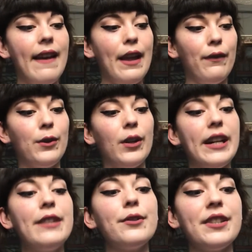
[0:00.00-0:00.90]
If you're
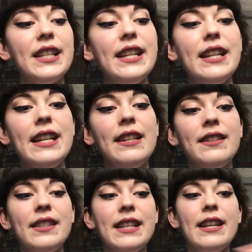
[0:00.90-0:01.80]
interested in
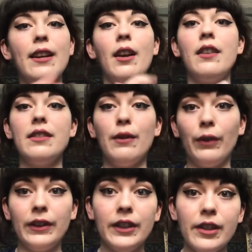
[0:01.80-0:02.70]
seeing
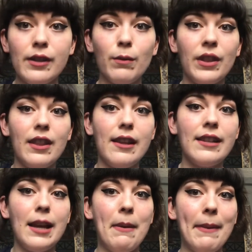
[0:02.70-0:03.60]
different looks with the
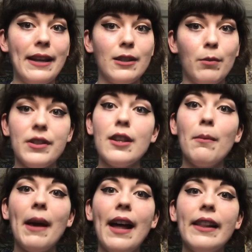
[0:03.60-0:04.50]
Take Me Back to Brazil
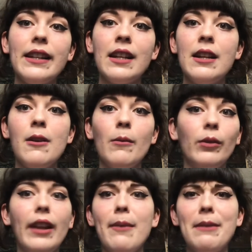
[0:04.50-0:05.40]
palette,
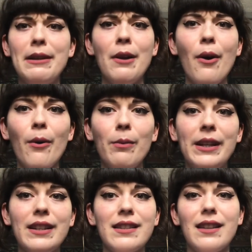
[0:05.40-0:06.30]
let me know,
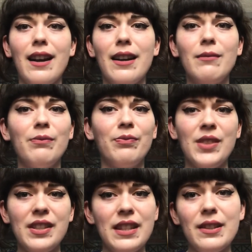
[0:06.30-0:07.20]
because I'm
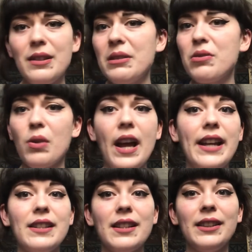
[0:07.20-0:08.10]
still
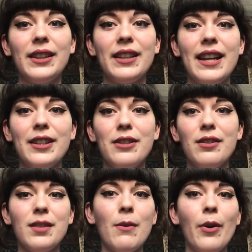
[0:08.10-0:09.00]
trying to learn how to do
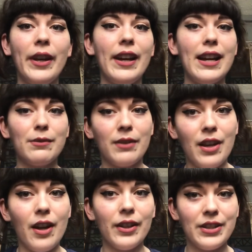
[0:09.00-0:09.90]
smoky eyes with
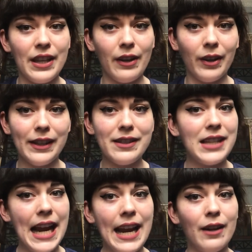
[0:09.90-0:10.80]
colors that aren't
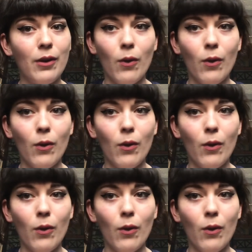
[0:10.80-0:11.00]
tan